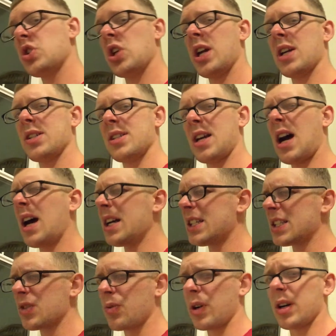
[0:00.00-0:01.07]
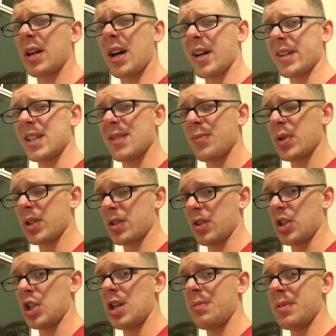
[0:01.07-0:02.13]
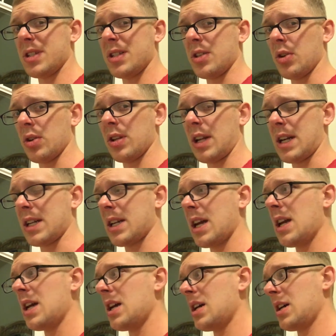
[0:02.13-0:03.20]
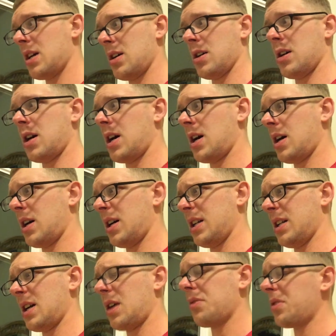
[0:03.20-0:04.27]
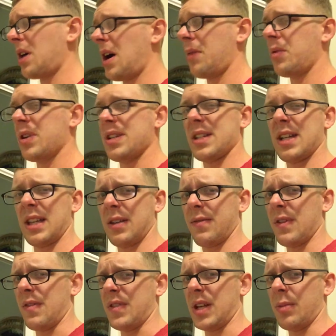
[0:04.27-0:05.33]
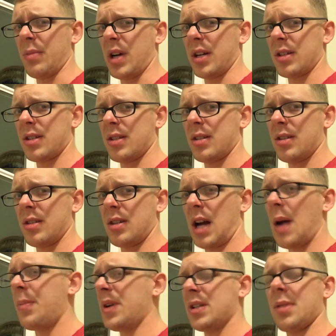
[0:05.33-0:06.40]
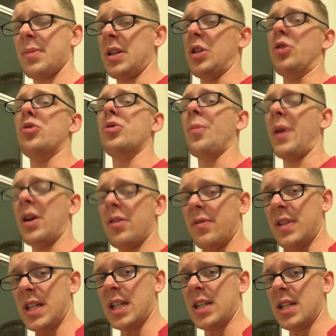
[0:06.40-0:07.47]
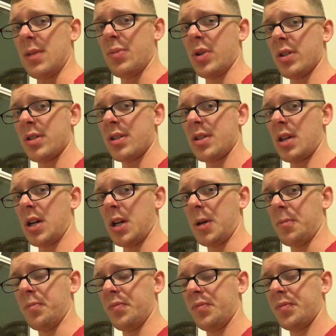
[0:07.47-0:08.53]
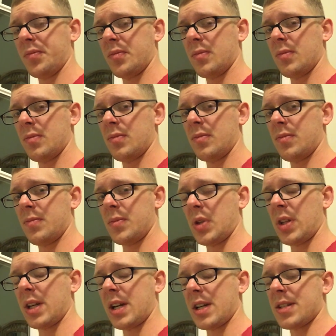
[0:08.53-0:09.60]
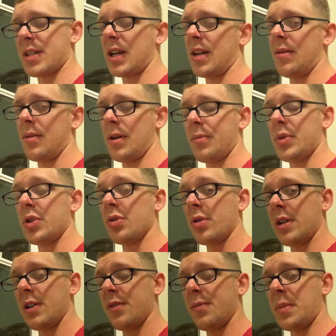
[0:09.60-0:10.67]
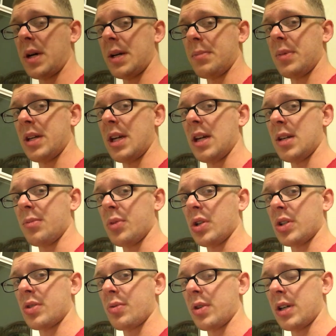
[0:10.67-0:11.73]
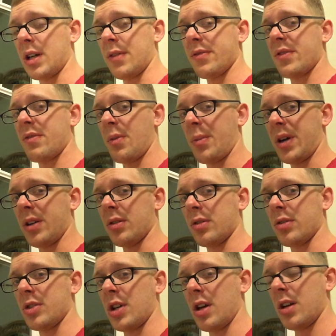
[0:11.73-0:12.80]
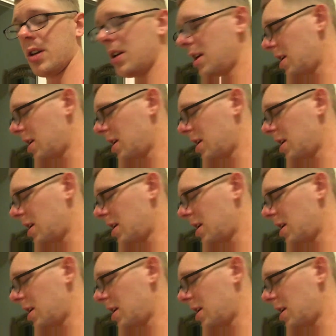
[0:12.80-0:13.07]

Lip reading: chance, I swear to God, these books are cheap as dirt. Like, I want to say like $15. I picked up a huge amount of D&D books, but like I said, a majority of my beginning books were gifts from my Uncle John.